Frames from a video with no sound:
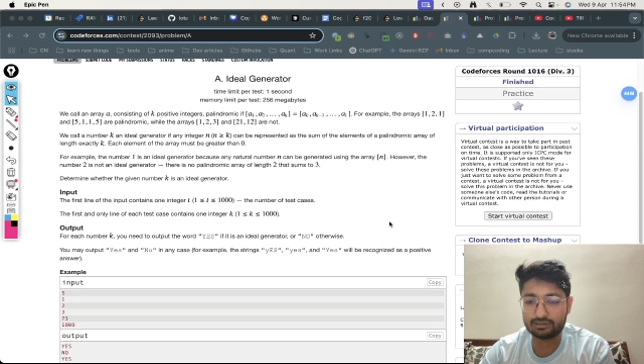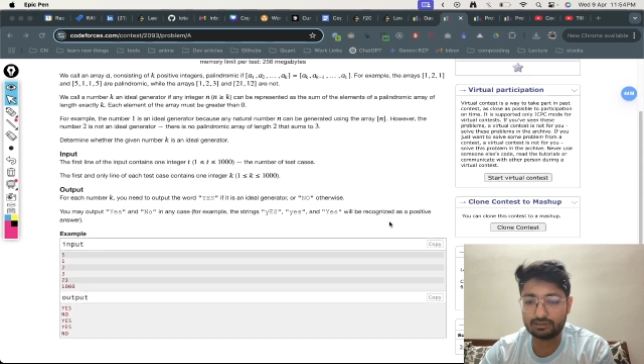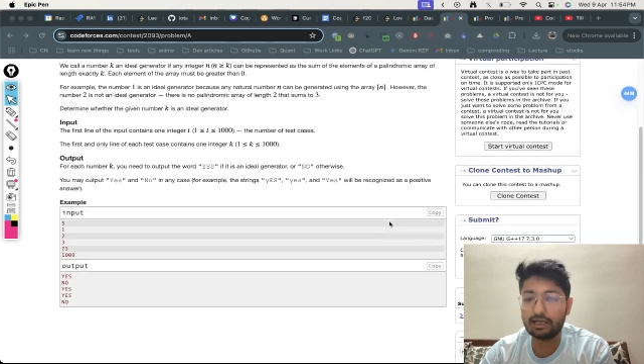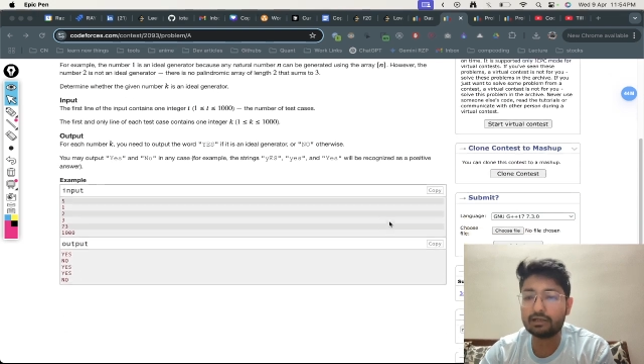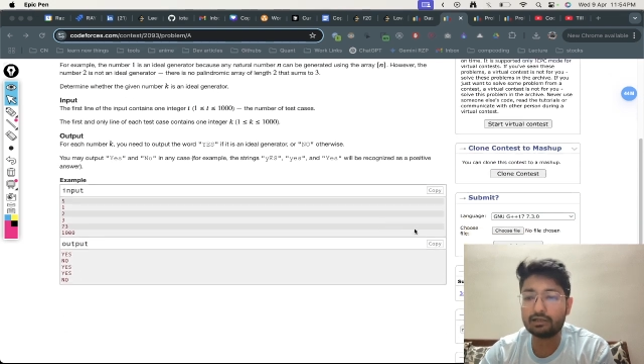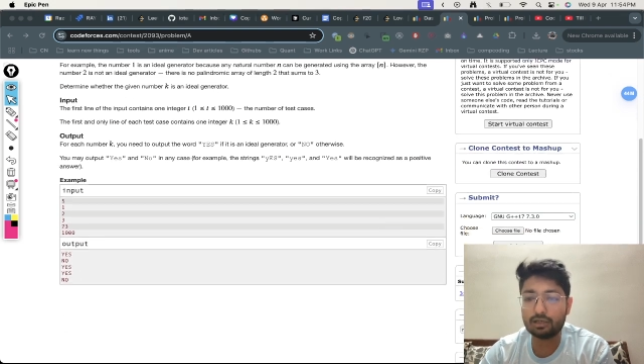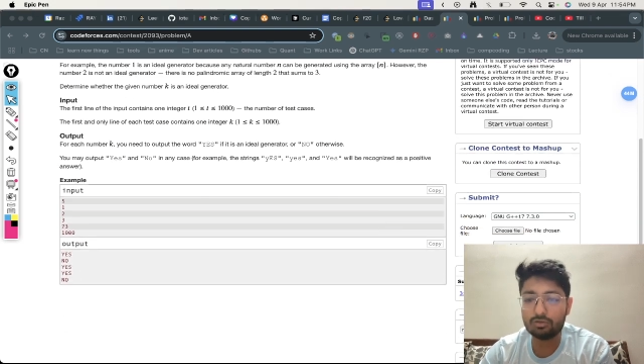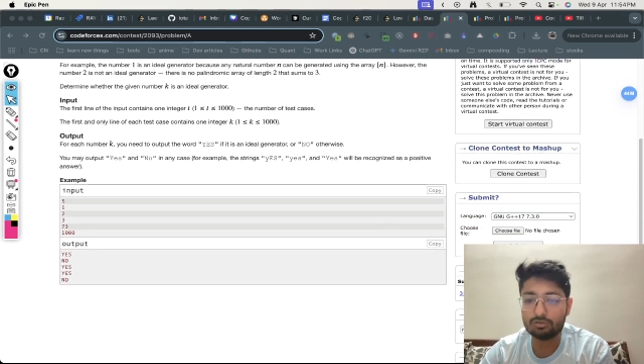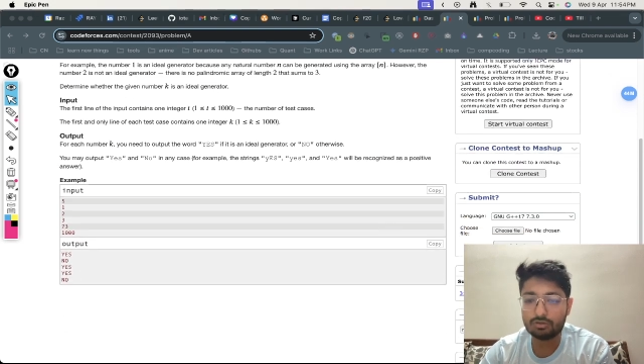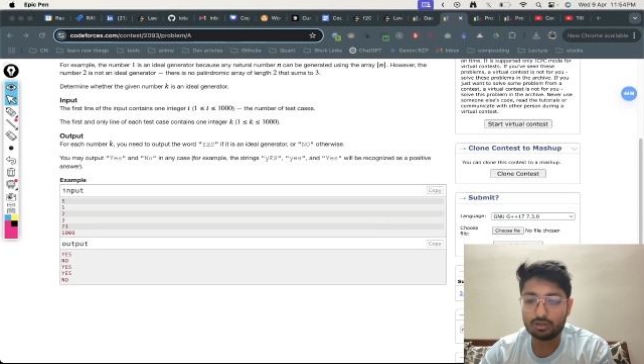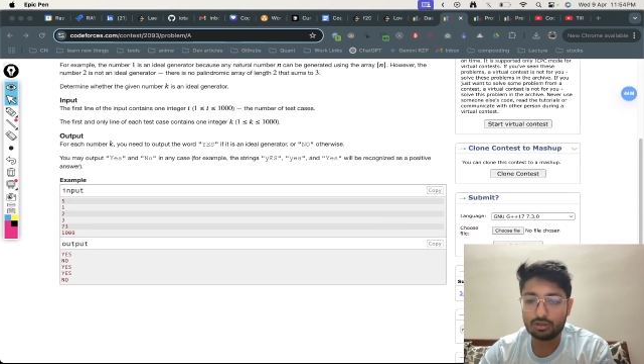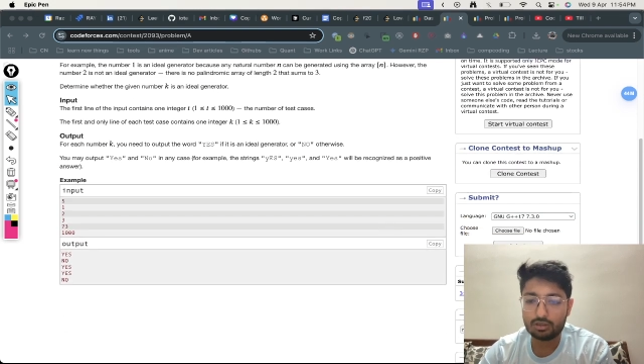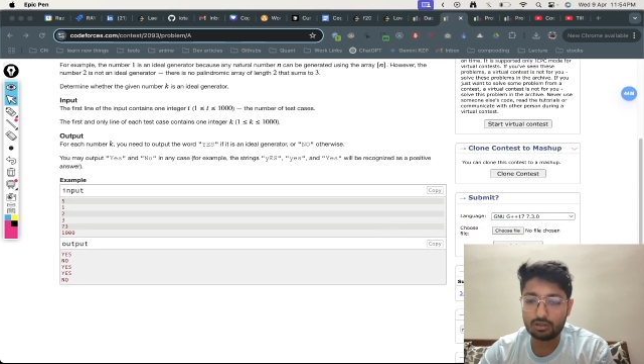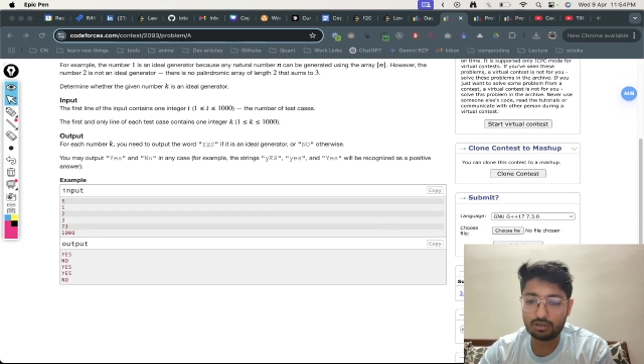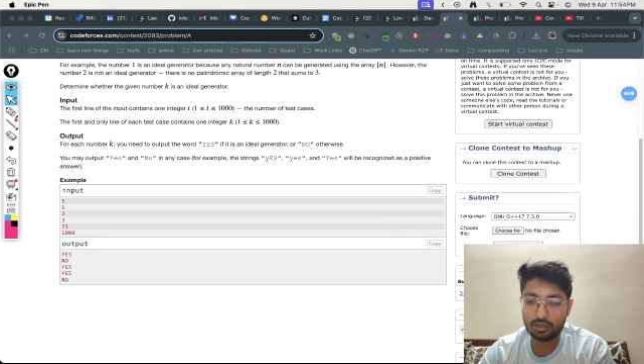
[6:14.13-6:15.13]
that now.
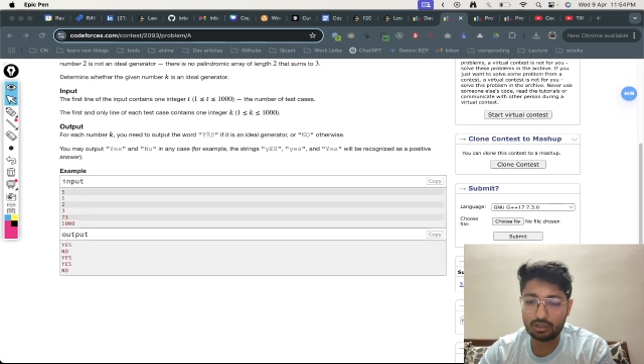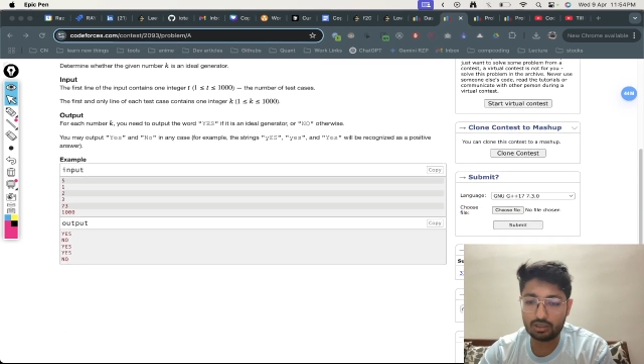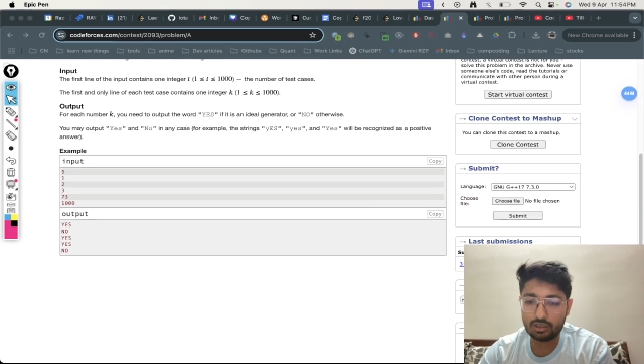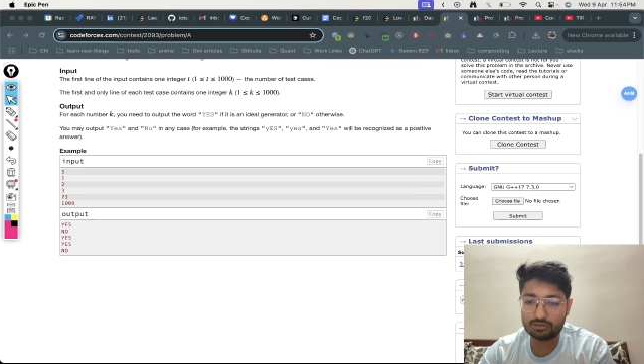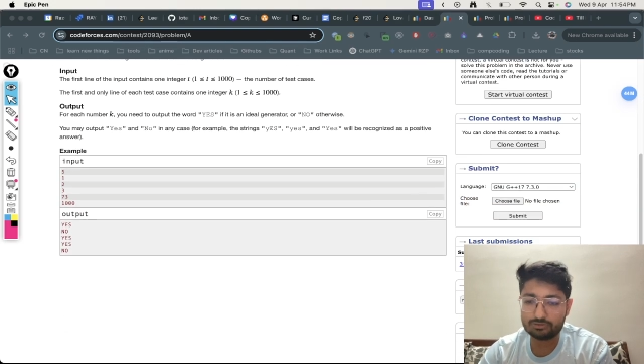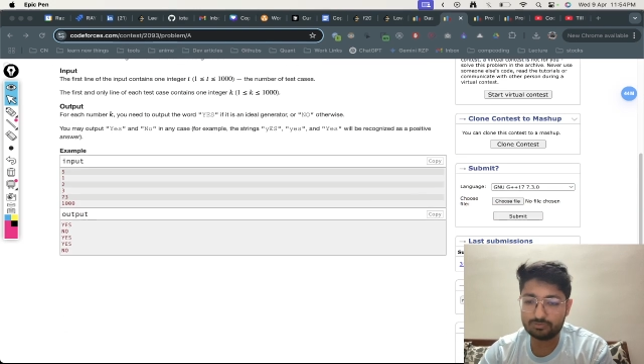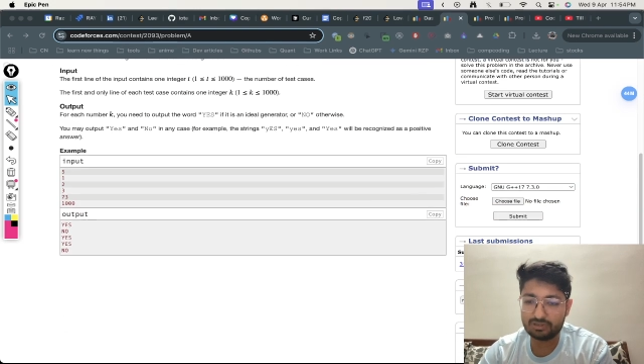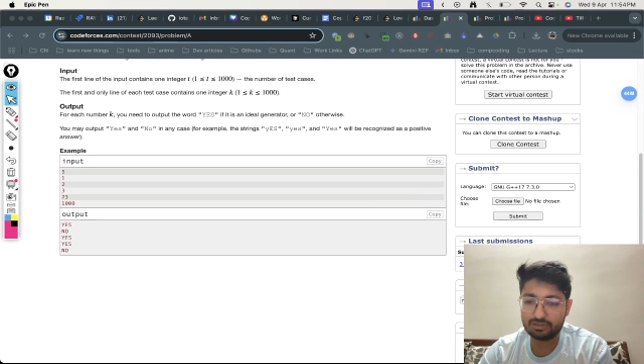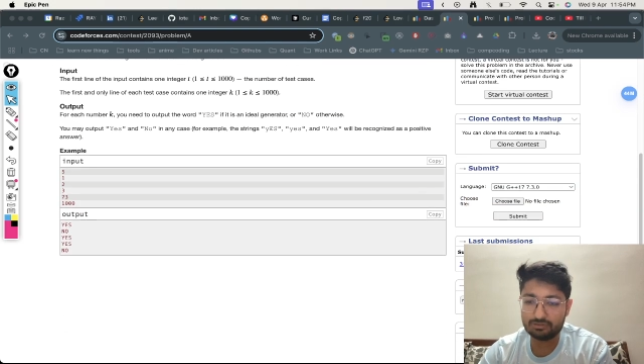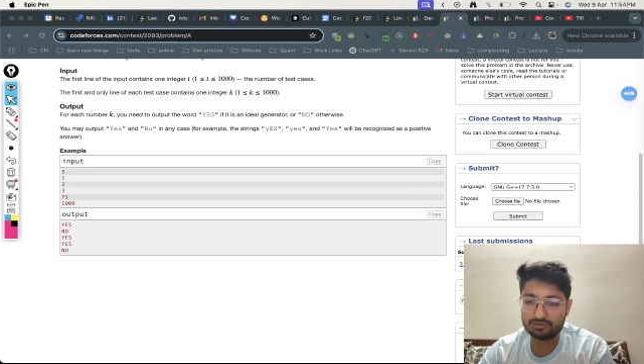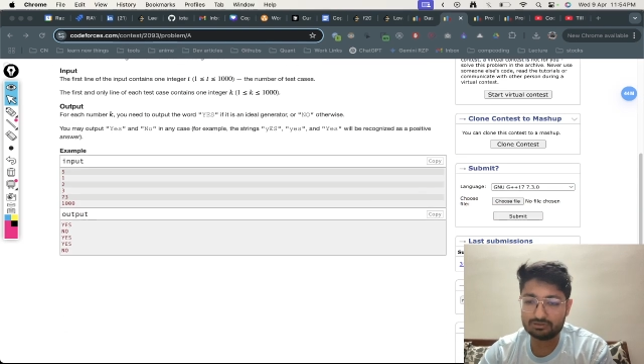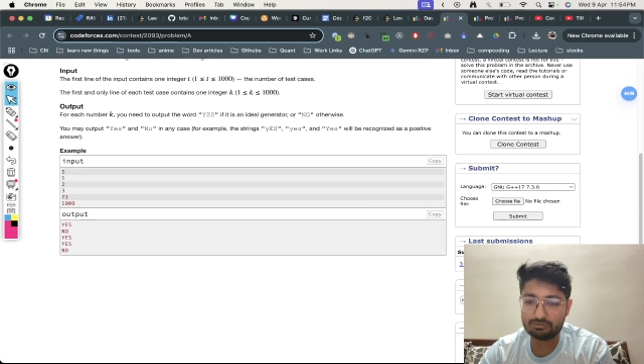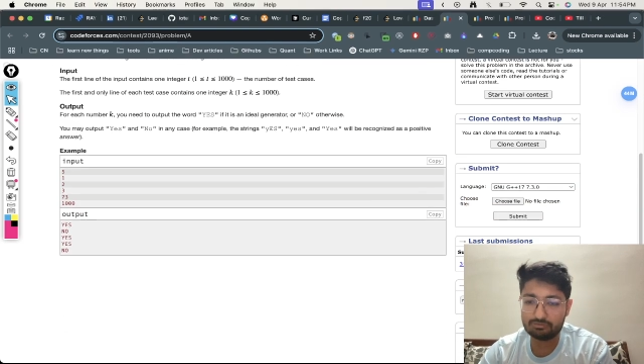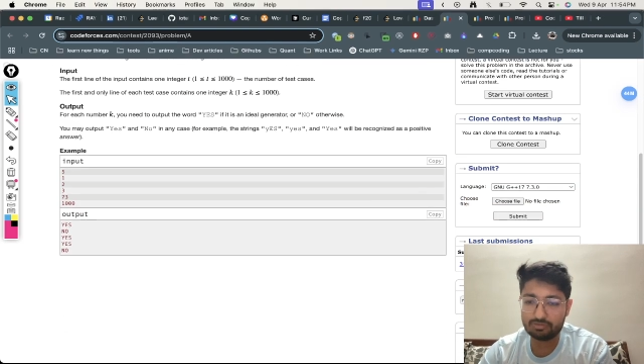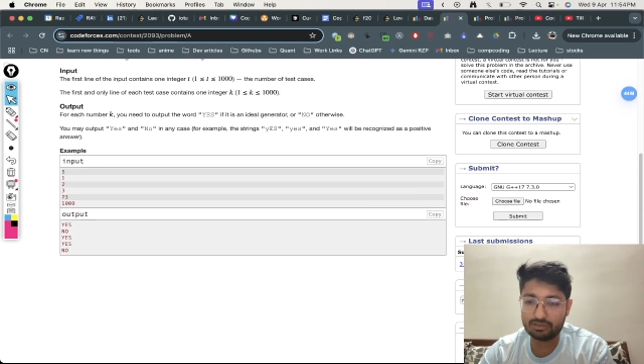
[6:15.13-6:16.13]
It's pretty much
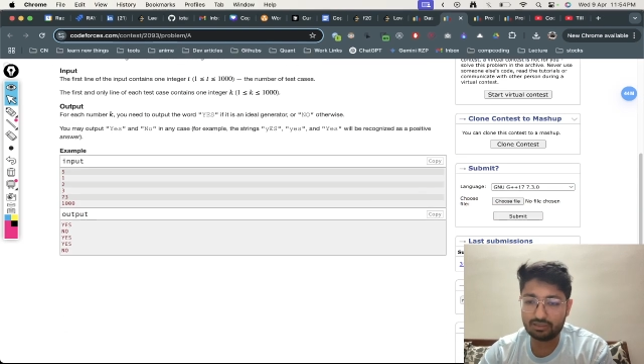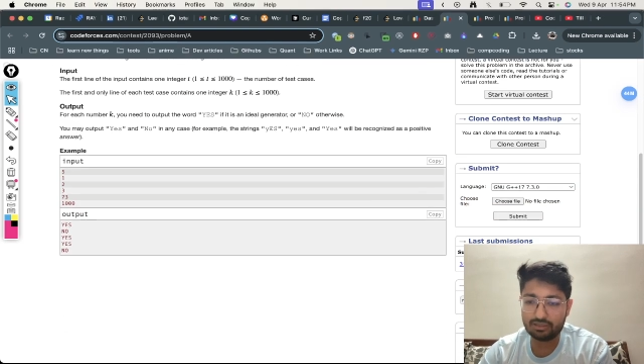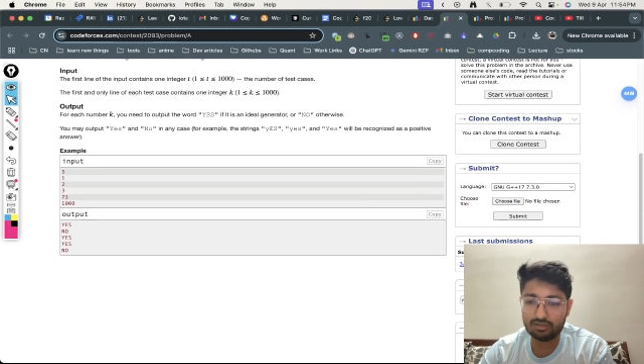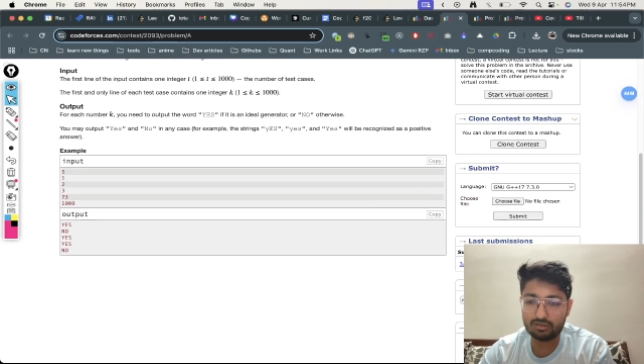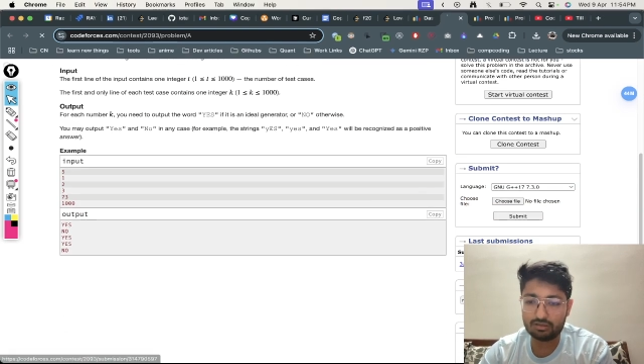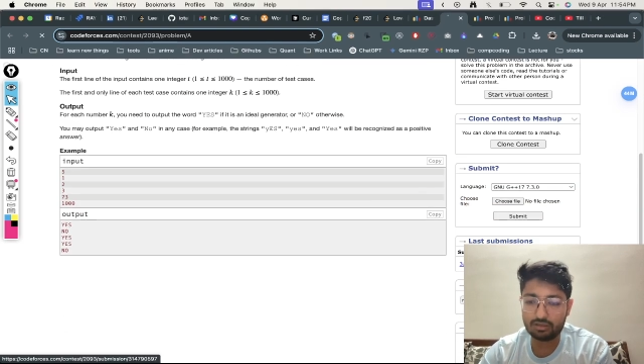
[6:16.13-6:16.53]
simple then.